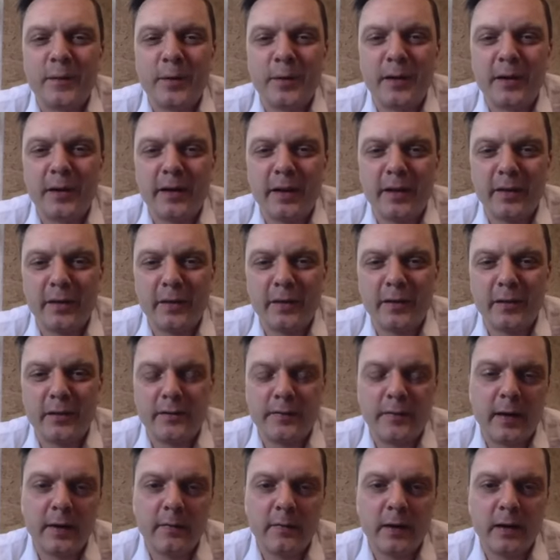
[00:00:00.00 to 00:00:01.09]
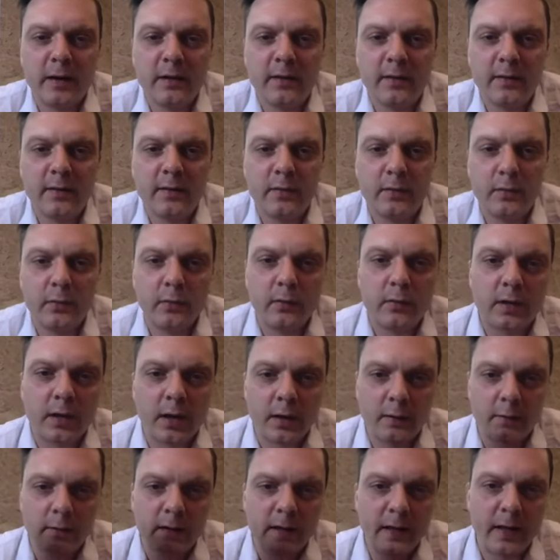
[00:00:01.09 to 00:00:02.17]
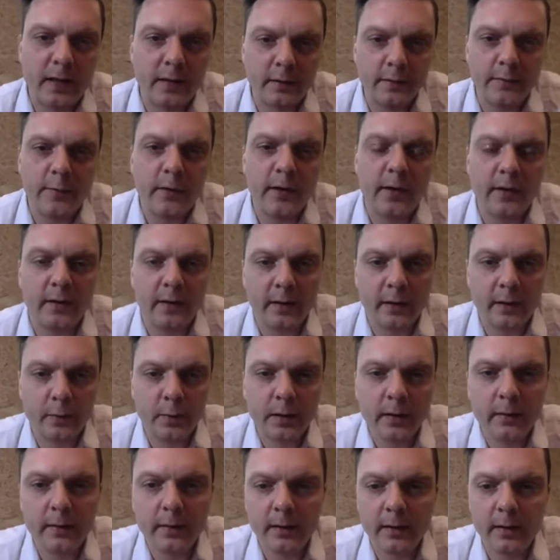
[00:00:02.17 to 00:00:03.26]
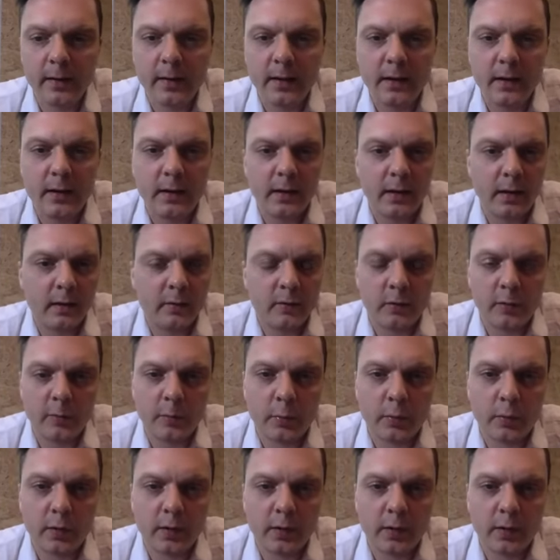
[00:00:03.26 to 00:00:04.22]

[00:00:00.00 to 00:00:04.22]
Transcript: another 5 minutes to kind of clarify the liquid. And then you just pour